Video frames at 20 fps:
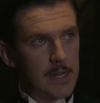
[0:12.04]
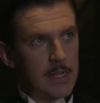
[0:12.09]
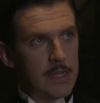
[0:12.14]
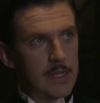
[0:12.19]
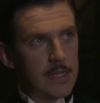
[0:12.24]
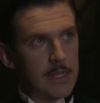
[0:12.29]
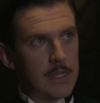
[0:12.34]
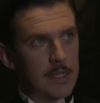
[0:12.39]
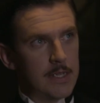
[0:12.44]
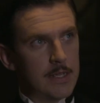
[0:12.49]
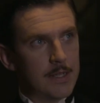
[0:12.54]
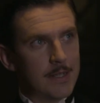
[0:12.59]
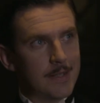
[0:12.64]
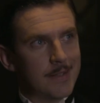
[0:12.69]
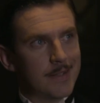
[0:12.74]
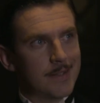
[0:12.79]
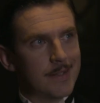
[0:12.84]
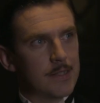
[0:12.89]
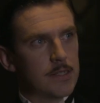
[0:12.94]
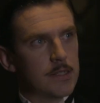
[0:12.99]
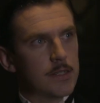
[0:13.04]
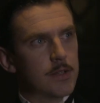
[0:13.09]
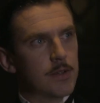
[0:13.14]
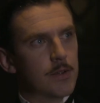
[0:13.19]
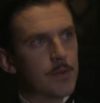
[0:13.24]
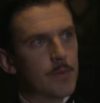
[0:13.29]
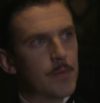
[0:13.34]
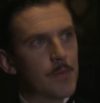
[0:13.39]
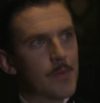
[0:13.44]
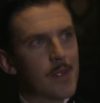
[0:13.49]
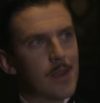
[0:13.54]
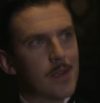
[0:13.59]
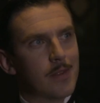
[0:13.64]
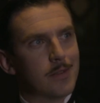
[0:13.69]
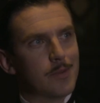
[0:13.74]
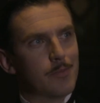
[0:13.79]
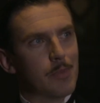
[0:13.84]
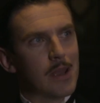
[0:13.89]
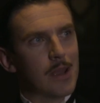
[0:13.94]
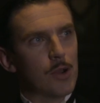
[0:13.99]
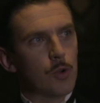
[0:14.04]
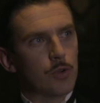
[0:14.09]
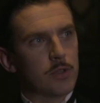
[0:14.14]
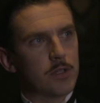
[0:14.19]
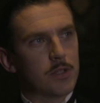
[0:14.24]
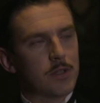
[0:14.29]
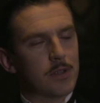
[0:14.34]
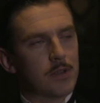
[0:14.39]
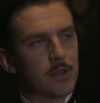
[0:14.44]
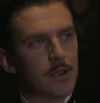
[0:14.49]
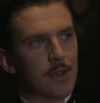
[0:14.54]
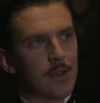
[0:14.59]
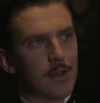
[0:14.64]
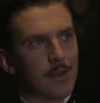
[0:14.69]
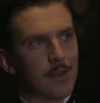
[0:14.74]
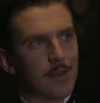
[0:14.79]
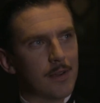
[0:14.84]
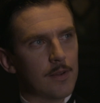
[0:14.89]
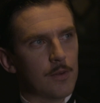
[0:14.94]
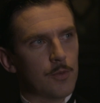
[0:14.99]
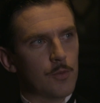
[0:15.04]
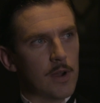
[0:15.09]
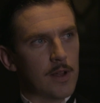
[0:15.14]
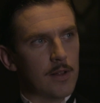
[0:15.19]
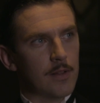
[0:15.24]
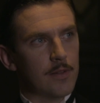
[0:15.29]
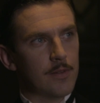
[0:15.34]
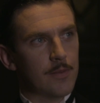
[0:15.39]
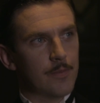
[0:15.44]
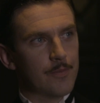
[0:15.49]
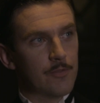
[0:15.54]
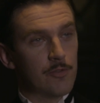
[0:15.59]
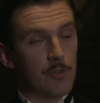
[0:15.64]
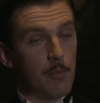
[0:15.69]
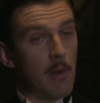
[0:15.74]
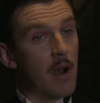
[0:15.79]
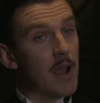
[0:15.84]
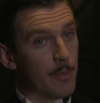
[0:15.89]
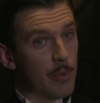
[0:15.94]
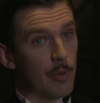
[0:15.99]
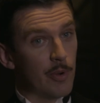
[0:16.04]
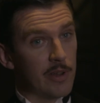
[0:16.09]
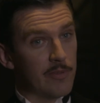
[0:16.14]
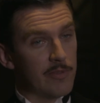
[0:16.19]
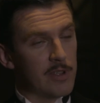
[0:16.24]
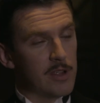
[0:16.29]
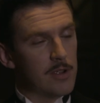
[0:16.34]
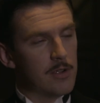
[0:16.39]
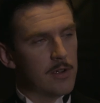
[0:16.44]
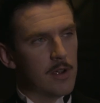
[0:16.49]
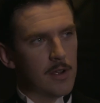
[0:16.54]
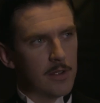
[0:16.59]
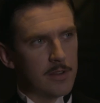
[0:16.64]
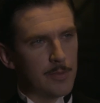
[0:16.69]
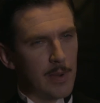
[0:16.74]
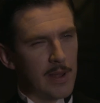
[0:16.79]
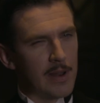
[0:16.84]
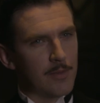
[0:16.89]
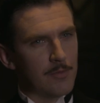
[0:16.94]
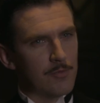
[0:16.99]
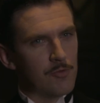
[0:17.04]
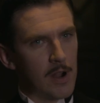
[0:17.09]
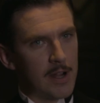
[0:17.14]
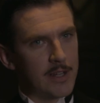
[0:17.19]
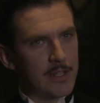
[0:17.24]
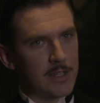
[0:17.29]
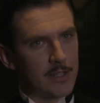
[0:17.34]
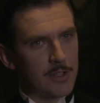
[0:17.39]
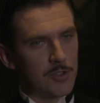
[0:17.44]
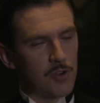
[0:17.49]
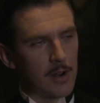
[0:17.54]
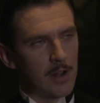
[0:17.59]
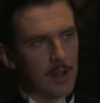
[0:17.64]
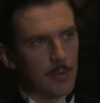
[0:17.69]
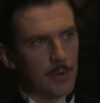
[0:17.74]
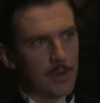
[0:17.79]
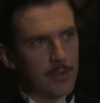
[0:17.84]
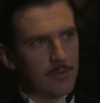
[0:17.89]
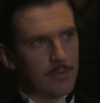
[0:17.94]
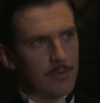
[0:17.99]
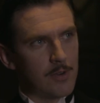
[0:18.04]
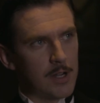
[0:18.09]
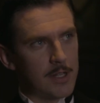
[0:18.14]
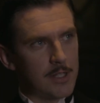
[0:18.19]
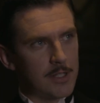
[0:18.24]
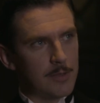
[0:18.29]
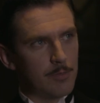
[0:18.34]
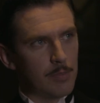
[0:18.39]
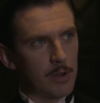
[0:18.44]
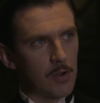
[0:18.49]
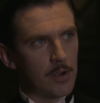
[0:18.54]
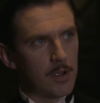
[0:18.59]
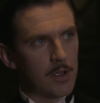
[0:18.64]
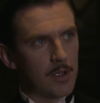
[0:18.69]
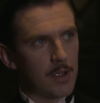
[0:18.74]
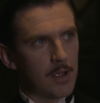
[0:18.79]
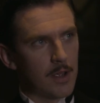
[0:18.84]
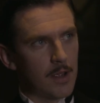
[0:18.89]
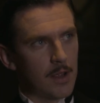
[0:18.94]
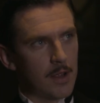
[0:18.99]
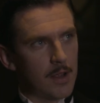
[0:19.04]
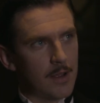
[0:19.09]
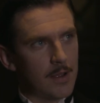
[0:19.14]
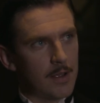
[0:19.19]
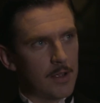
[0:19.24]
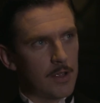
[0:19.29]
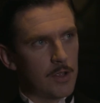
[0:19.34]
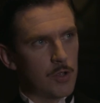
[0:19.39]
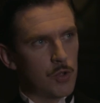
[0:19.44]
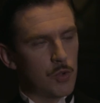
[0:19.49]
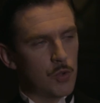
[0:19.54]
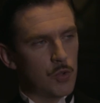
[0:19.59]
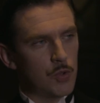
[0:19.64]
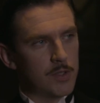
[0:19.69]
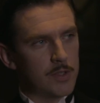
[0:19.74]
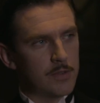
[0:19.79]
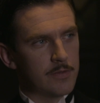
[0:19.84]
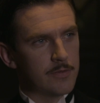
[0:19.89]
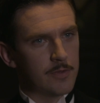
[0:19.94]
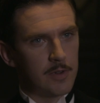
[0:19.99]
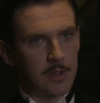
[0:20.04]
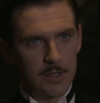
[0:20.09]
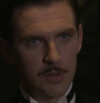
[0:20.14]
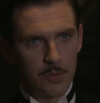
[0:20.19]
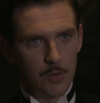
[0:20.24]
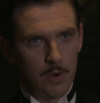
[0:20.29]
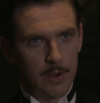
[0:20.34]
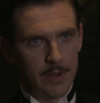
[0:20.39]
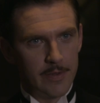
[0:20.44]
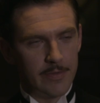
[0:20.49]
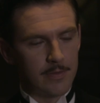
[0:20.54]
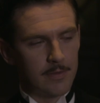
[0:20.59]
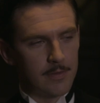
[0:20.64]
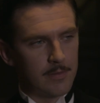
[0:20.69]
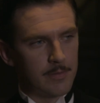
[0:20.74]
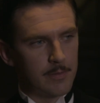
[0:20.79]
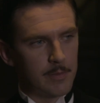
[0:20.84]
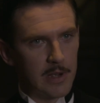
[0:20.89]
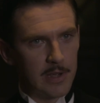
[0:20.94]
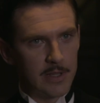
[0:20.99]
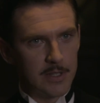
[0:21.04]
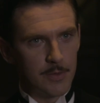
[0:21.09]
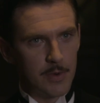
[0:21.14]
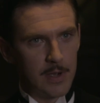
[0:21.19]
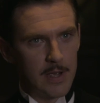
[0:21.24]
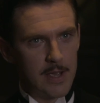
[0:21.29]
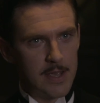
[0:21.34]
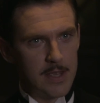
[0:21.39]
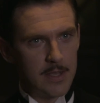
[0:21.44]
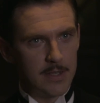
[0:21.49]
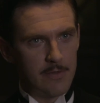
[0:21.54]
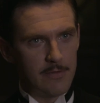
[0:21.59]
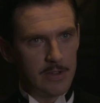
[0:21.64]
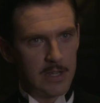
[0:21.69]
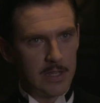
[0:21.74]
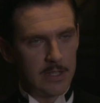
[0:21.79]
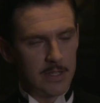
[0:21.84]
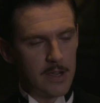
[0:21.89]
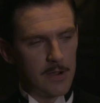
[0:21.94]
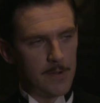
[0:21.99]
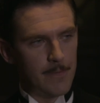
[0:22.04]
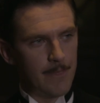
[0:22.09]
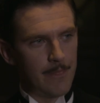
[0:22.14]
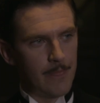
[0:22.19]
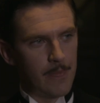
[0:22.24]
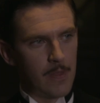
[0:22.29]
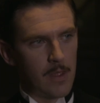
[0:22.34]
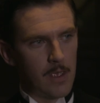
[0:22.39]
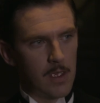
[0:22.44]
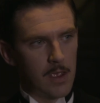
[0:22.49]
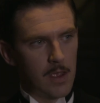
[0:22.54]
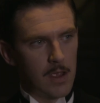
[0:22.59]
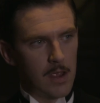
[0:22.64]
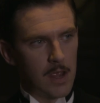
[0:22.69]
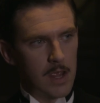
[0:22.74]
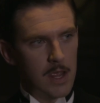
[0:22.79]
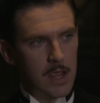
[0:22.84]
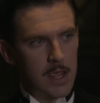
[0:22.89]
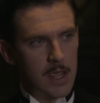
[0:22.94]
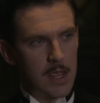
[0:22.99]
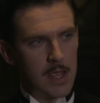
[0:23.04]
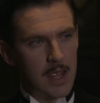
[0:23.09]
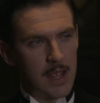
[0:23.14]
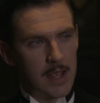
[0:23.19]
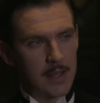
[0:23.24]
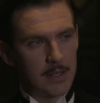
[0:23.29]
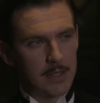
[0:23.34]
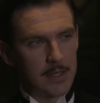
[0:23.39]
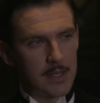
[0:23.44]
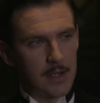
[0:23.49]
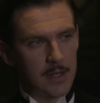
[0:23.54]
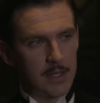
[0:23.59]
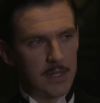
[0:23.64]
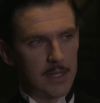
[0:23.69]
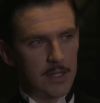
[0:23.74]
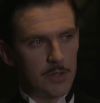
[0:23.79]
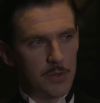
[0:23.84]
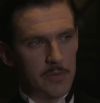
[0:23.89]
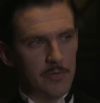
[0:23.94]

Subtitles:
it's about, well, from my point of view, it's about a writer struggling with writer's block whose first wife passed away 7 years ago. He gets the idea to